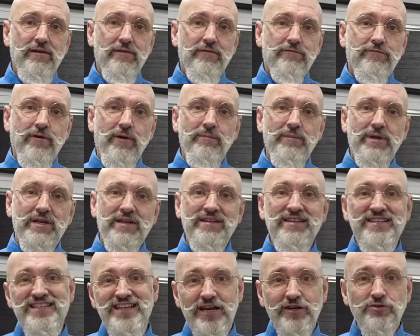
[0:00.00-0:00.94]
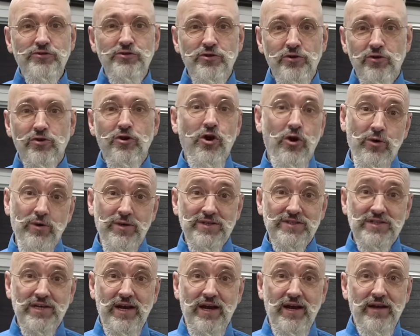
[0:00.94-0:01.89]
from an industrial coating
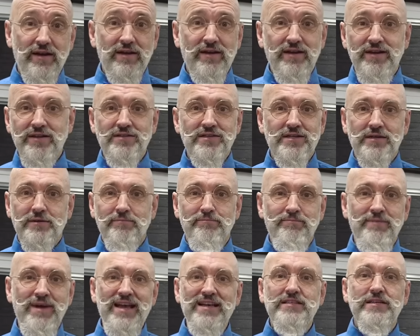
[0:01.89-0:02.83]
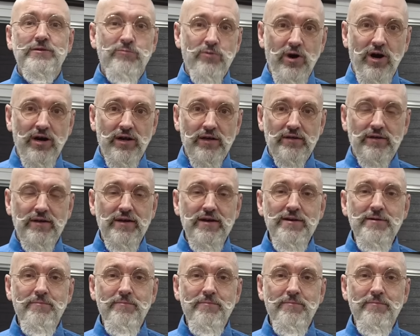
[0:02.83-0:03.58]
side, is an amazing product.